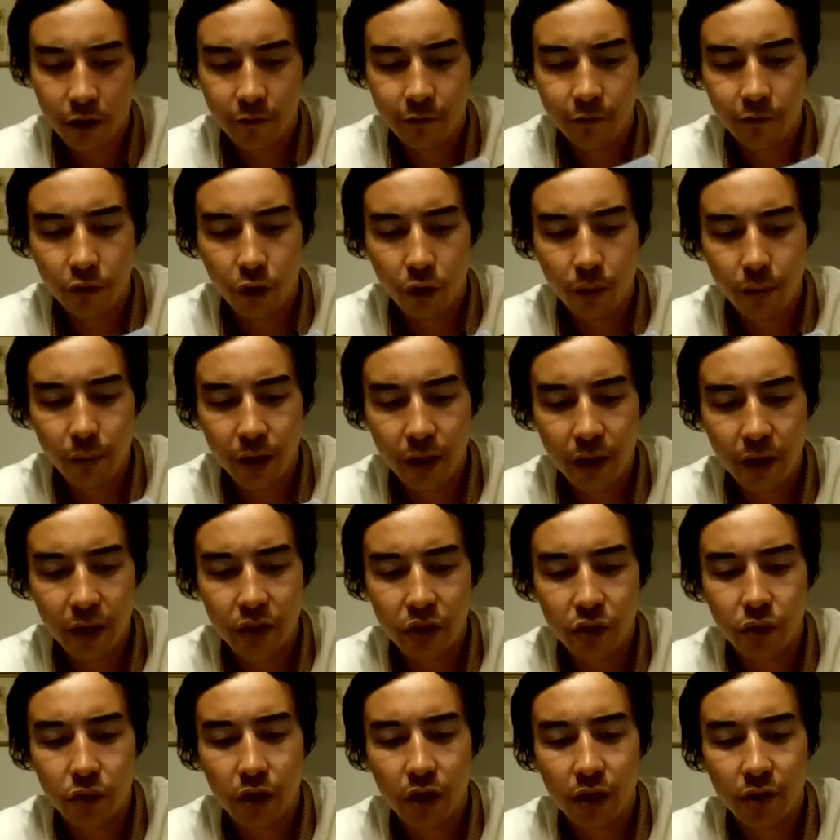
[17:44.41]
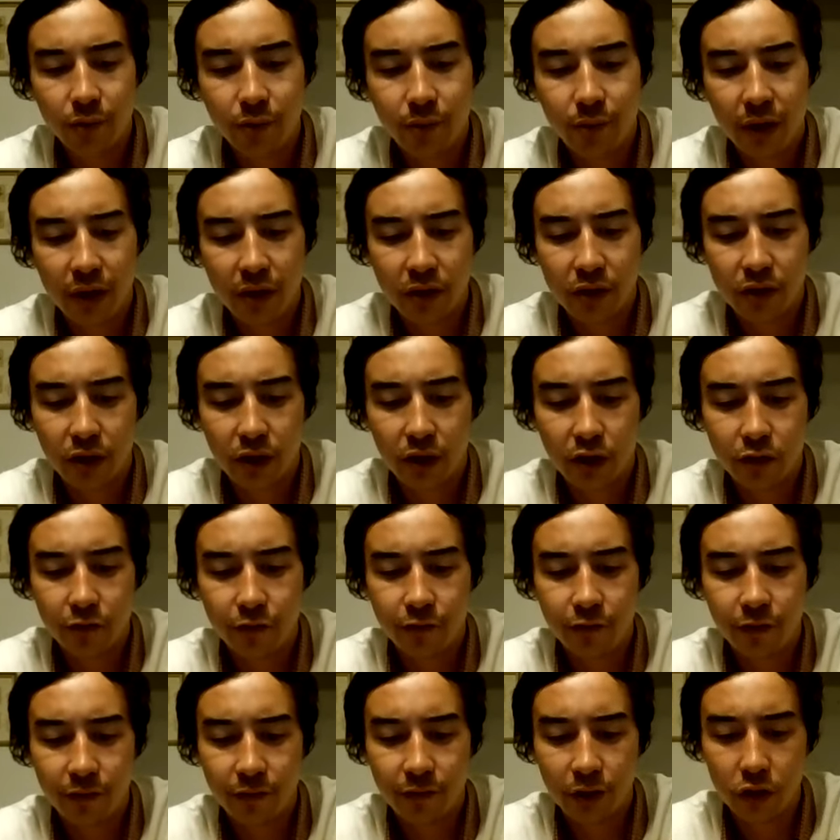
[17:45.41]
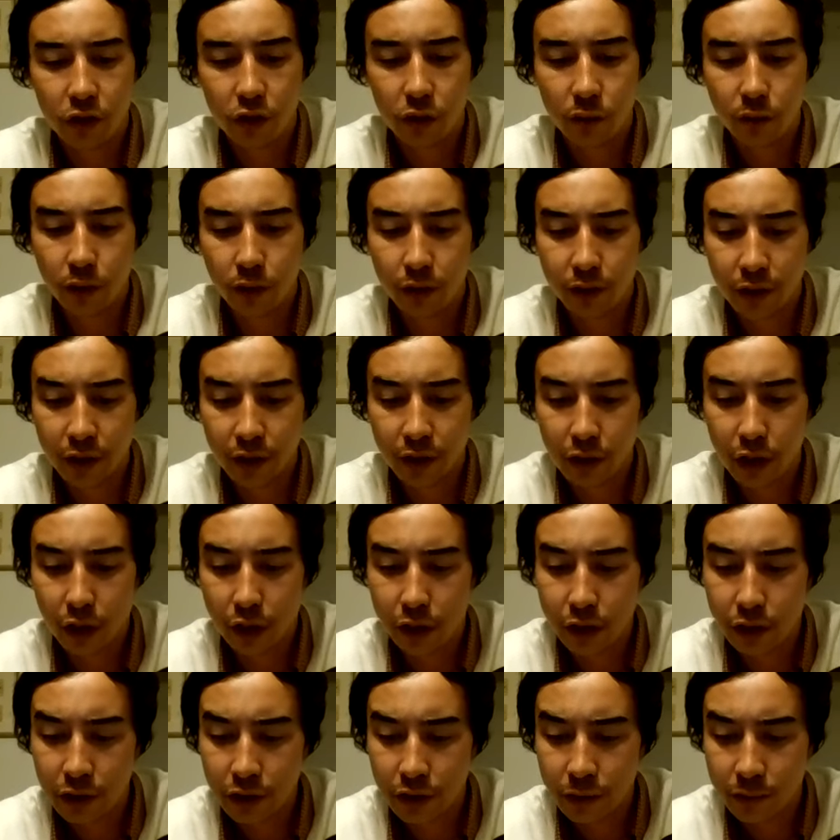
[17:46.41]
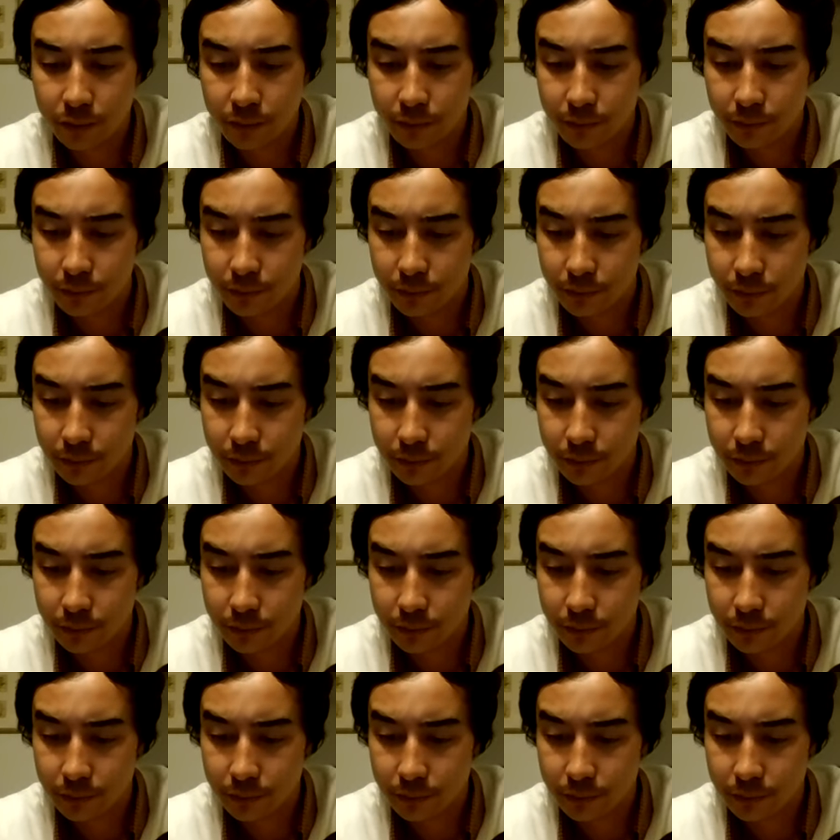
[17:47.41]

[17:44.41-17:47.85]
The four biggest U.S. banks lost fifty-two billion dollars.